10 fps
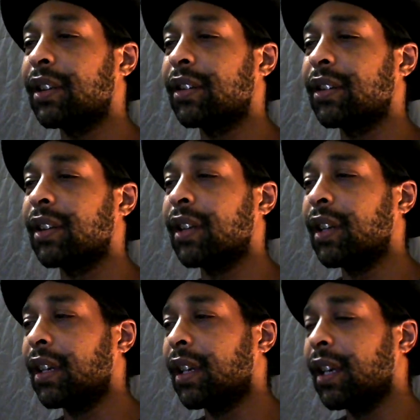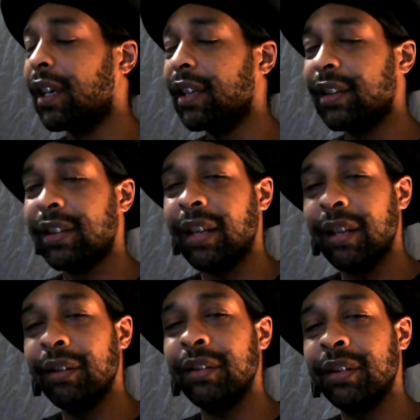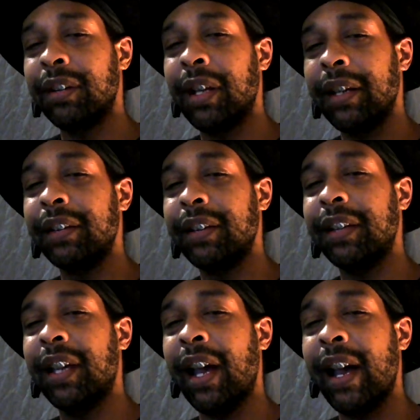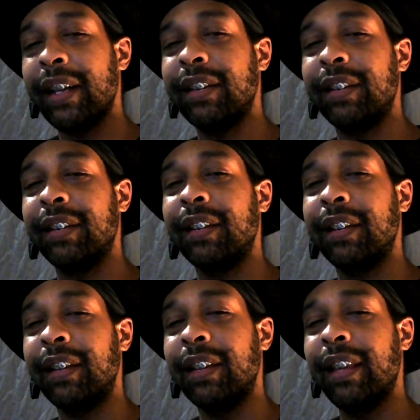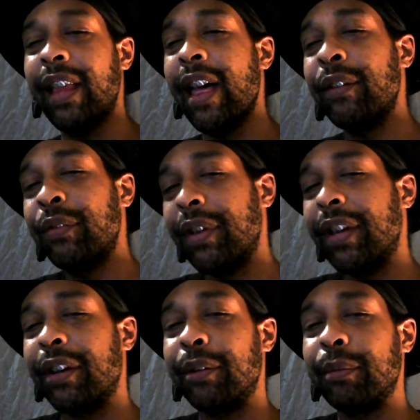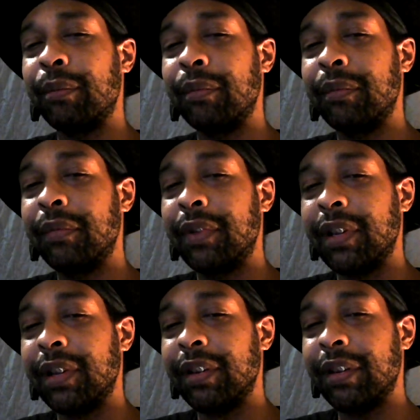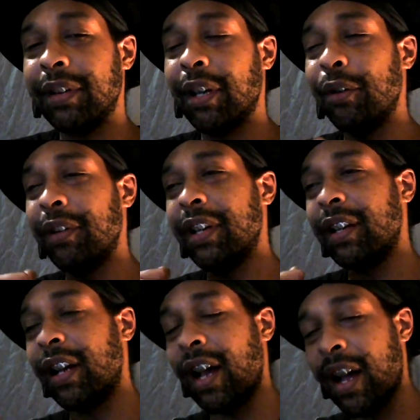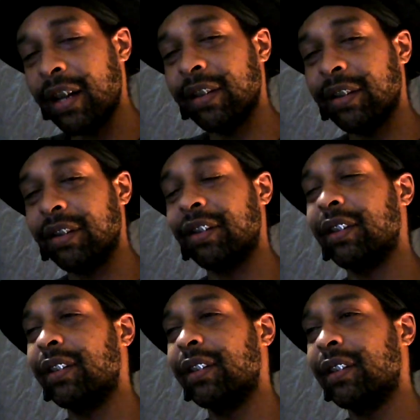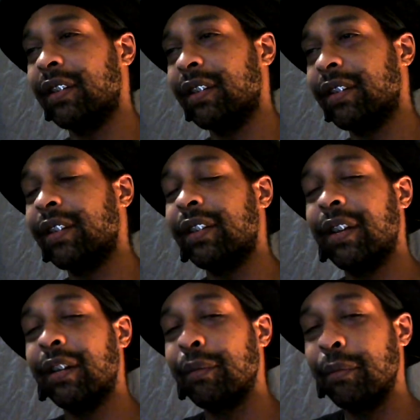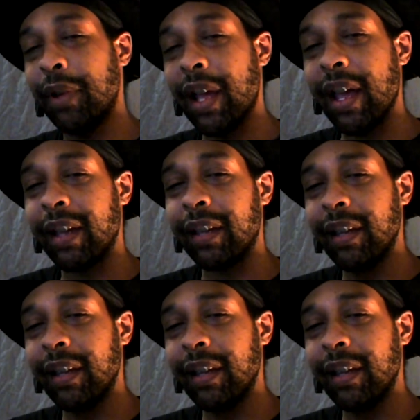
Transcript: It's, it sounds like the gods left him to go get oxygen to come back.